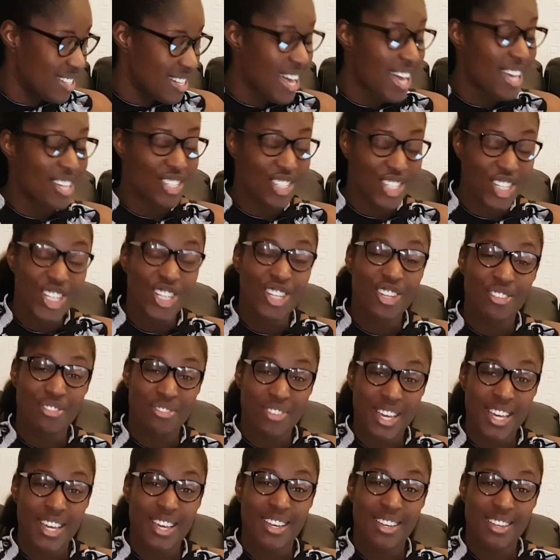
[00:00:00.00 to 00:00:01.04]
I actually love
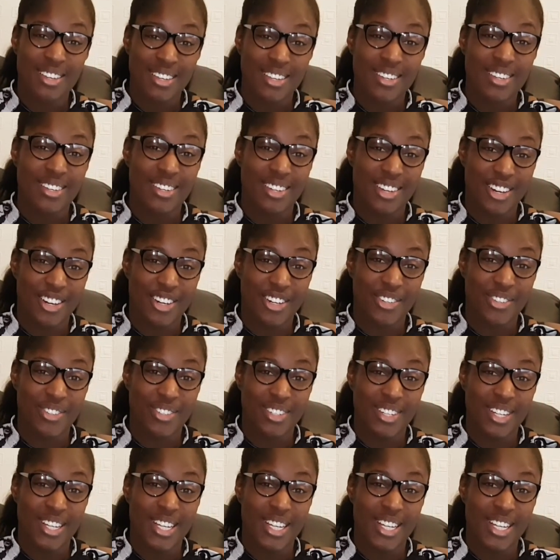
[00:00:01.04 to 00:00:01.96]
it, you know,